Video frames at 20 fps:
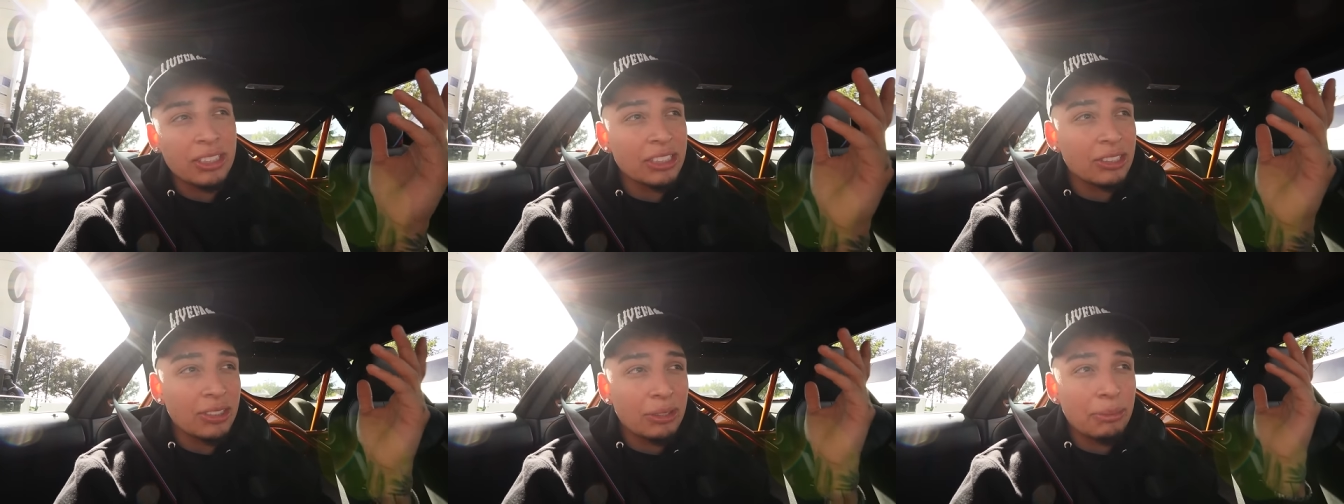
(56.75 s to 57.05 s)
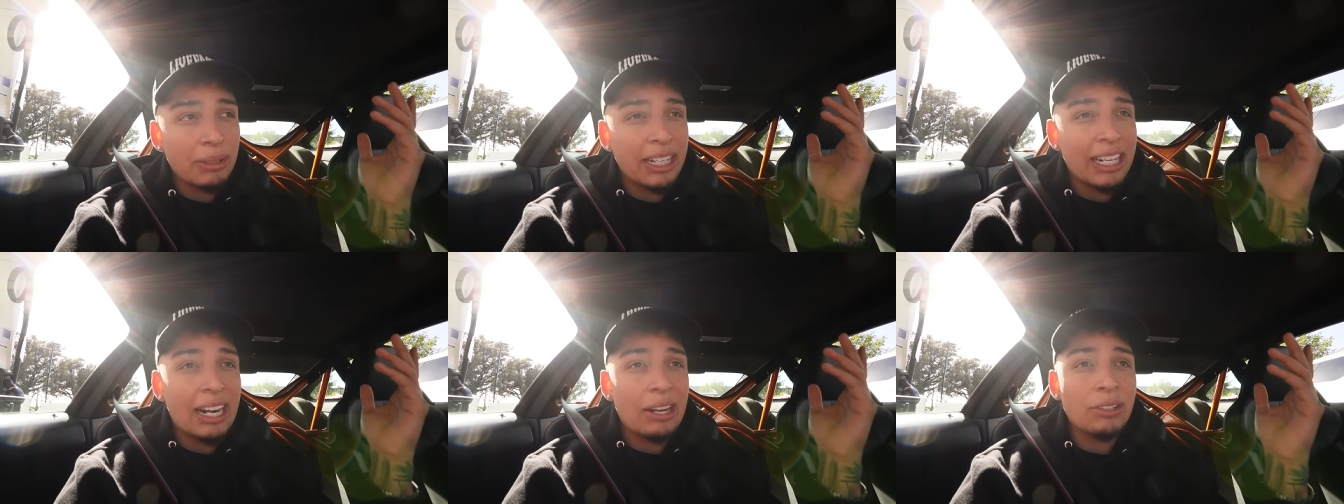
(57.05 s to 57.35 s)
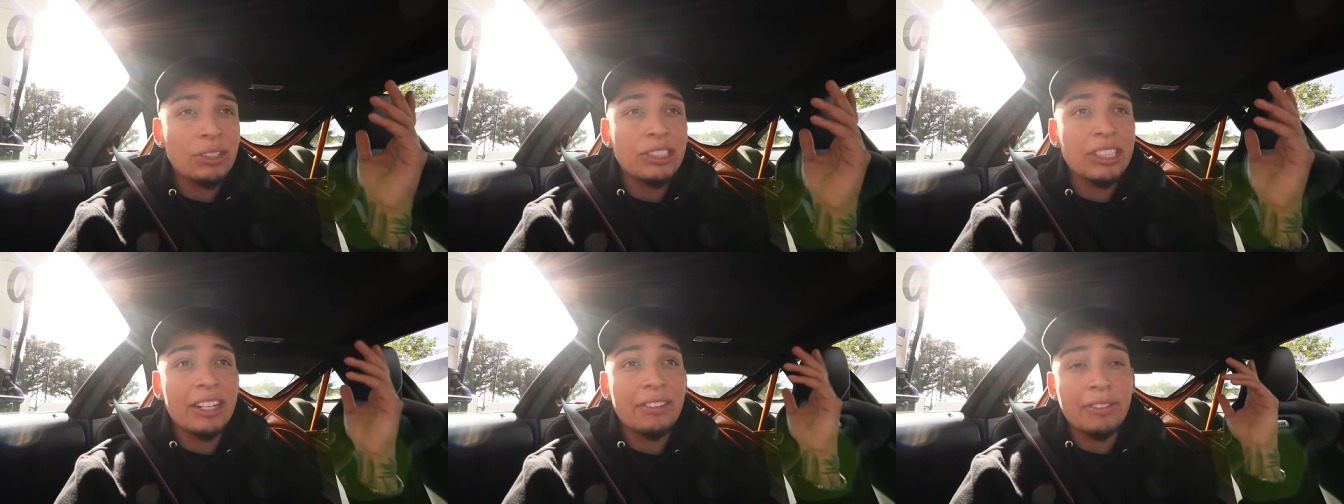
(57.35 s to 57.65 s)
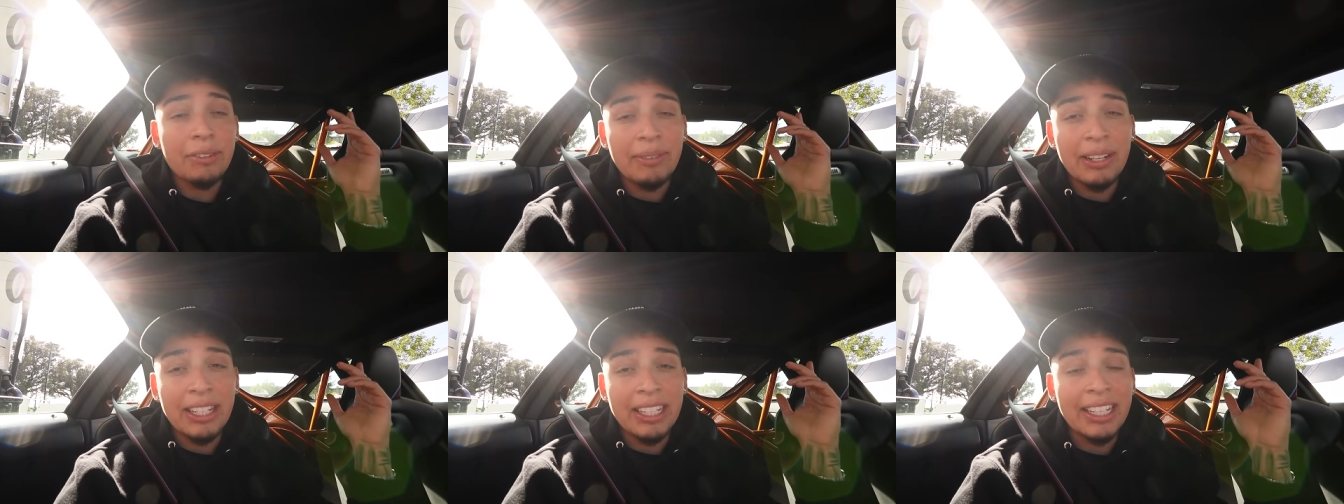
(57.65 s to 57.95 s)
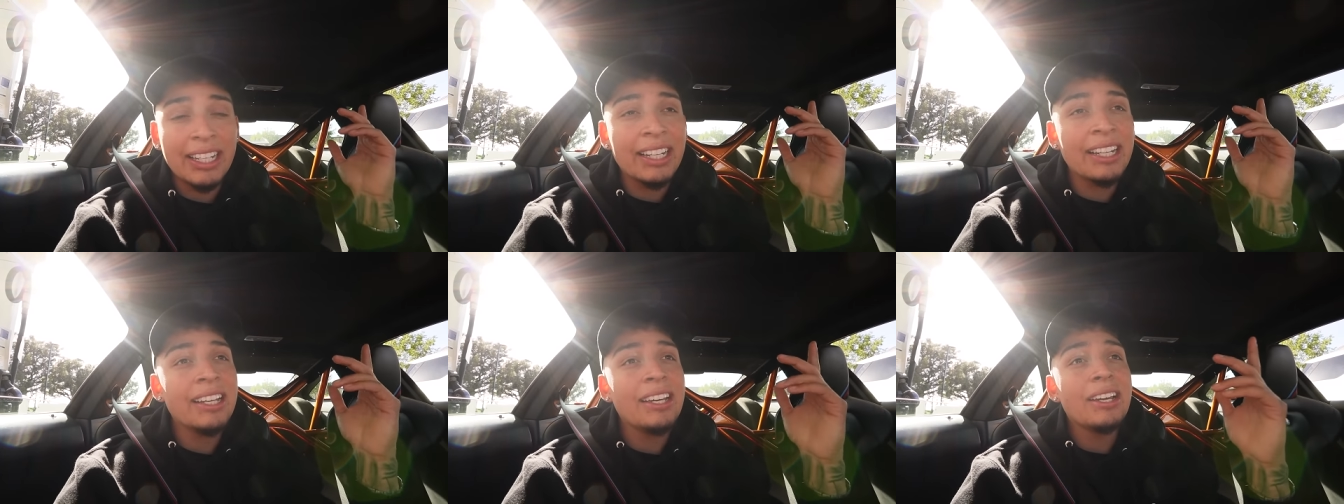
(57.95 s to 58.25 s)
It's only about an hour drive from L
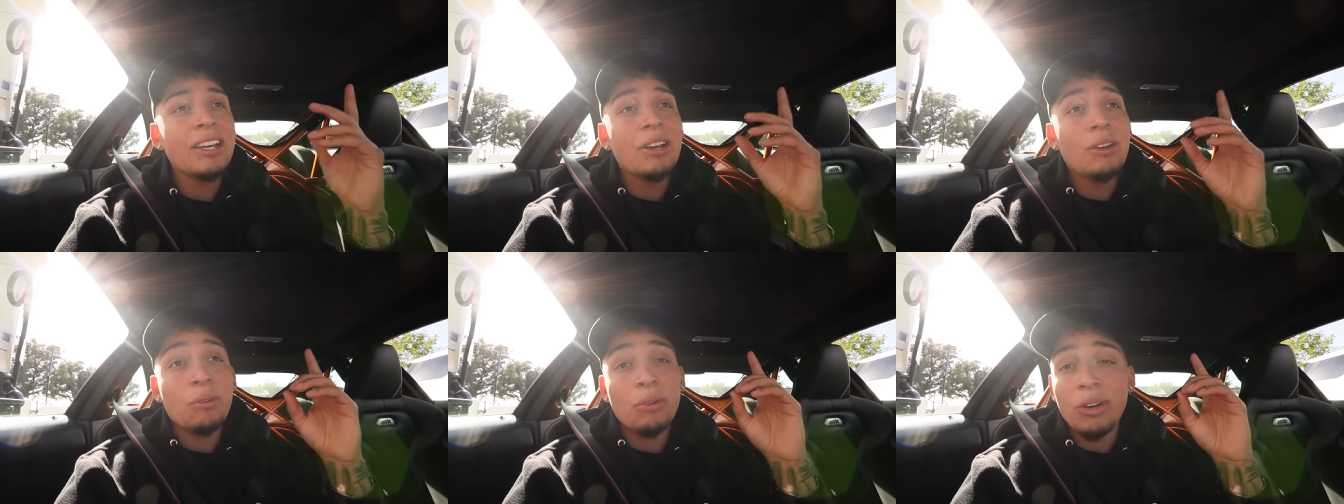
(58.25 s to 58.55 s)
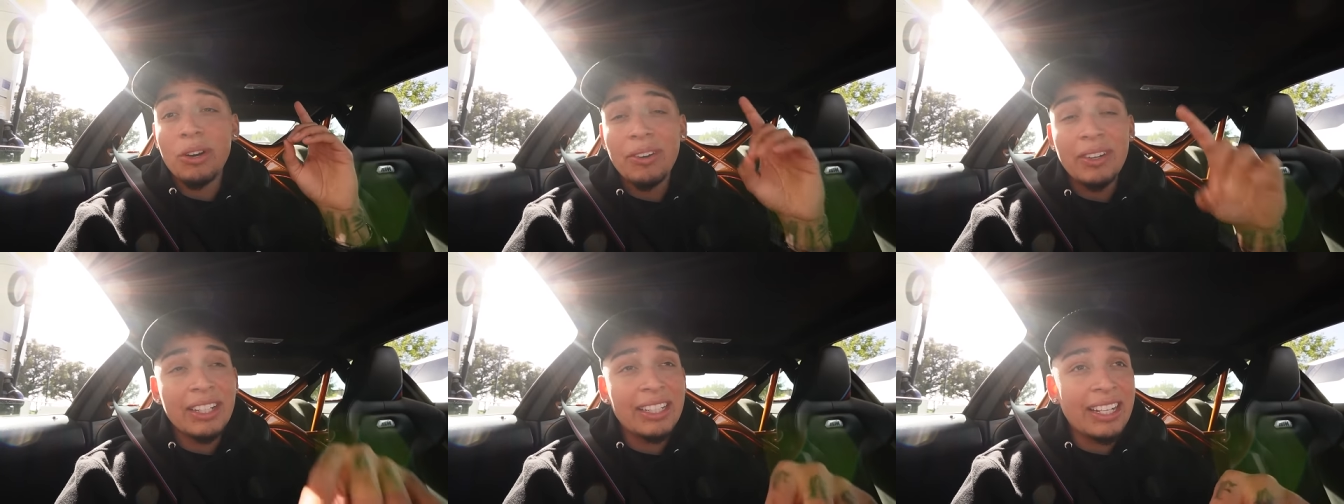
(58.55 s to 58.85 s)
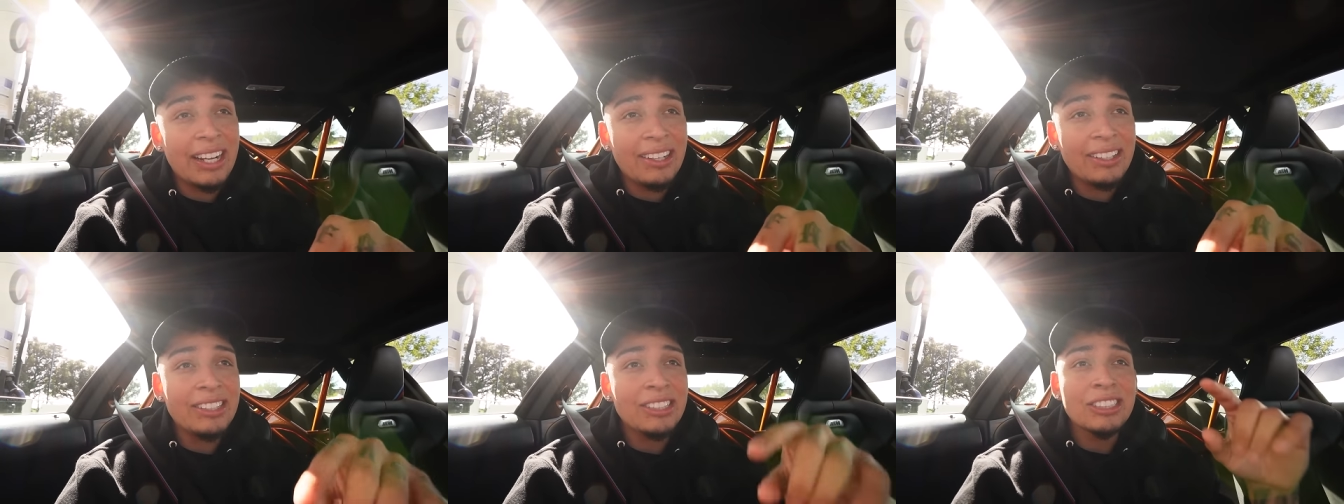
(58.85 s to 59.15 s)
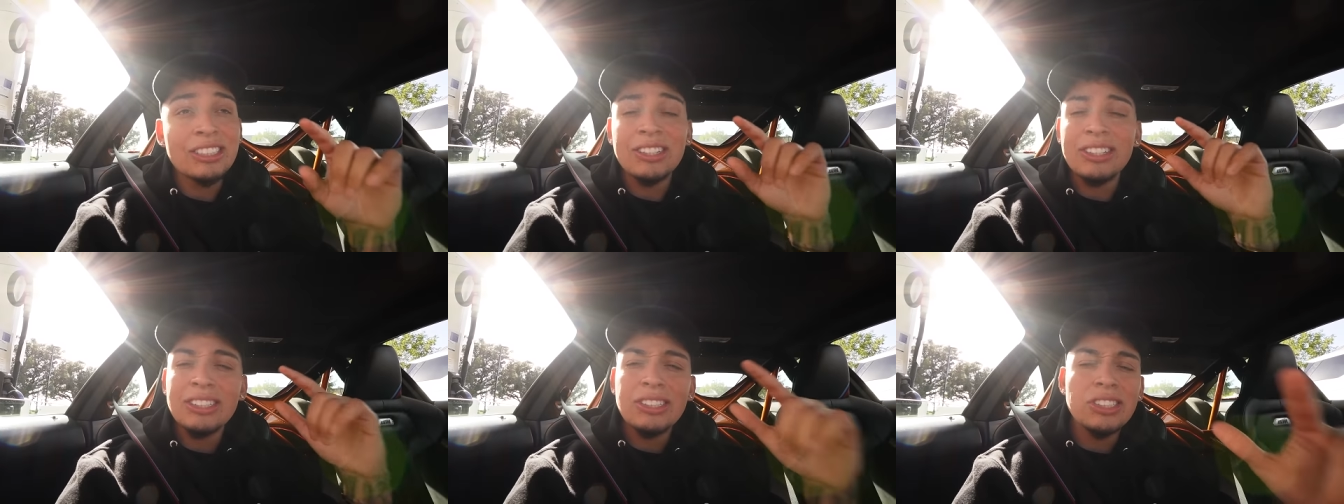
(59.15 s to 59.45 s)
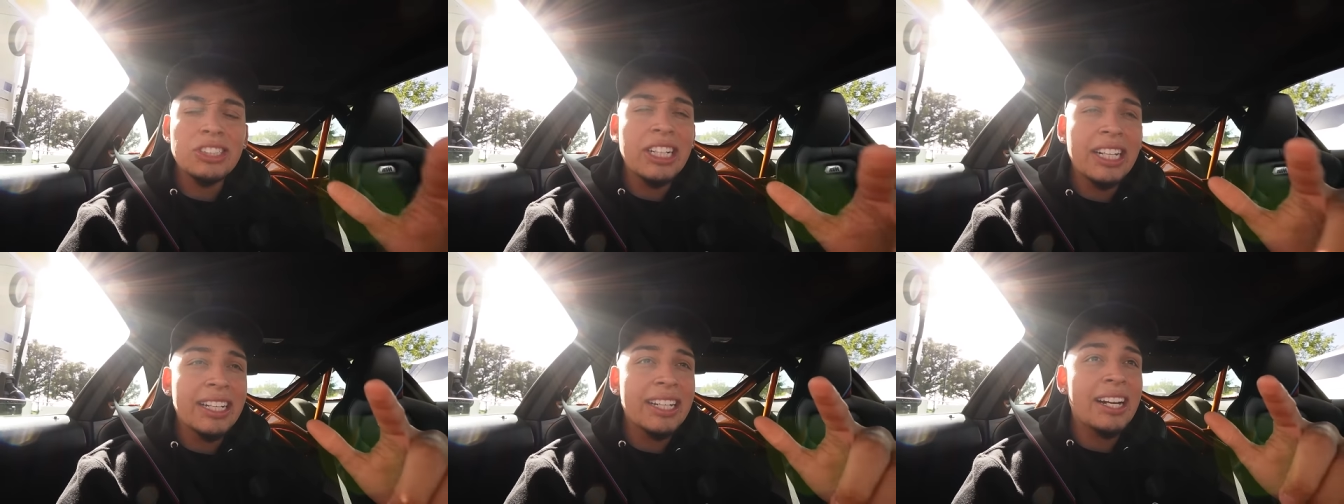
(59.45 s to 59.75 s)
A. We're already down here, so let's go
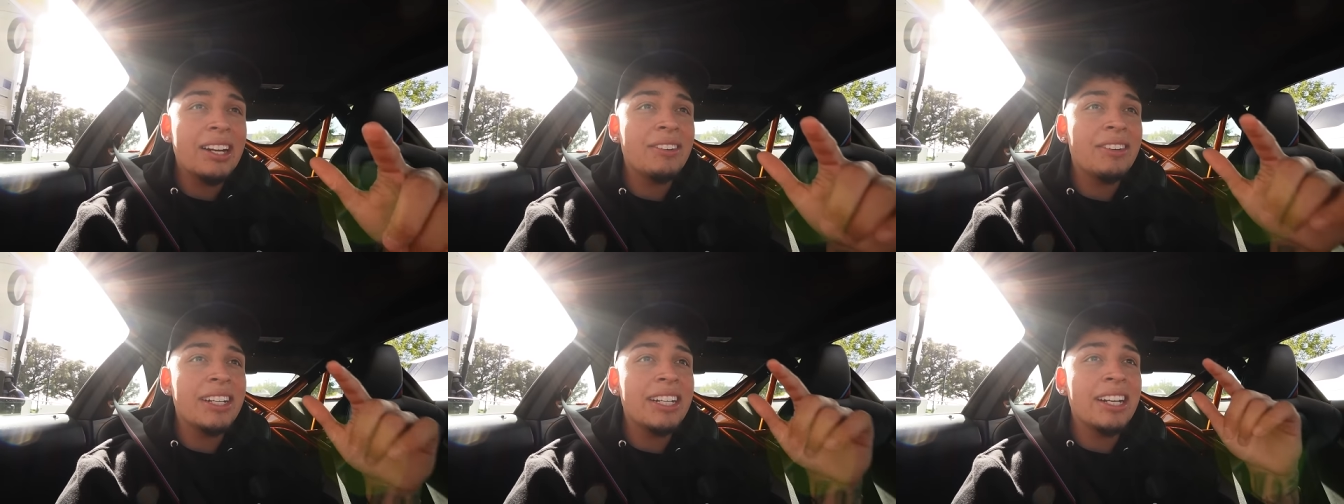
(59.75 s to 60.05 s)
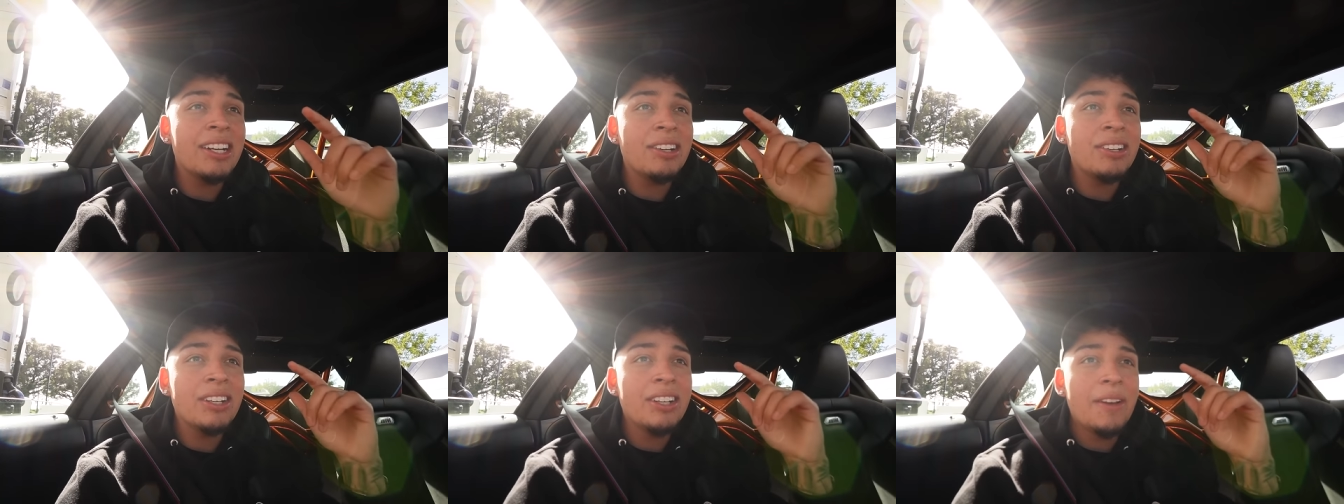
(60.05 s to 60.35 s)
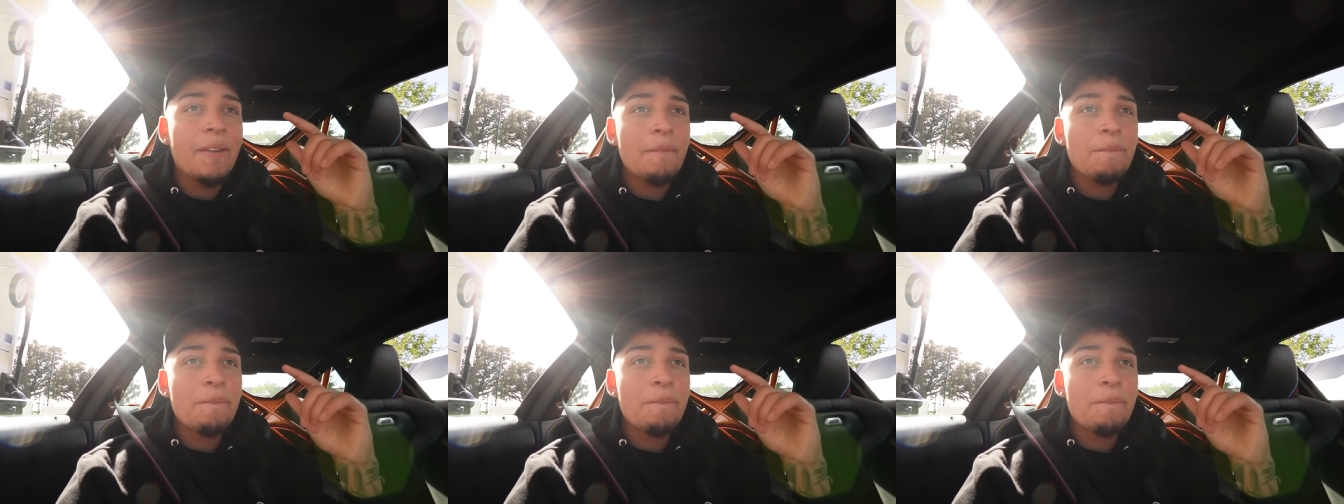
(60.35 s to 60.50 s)
check it out right now.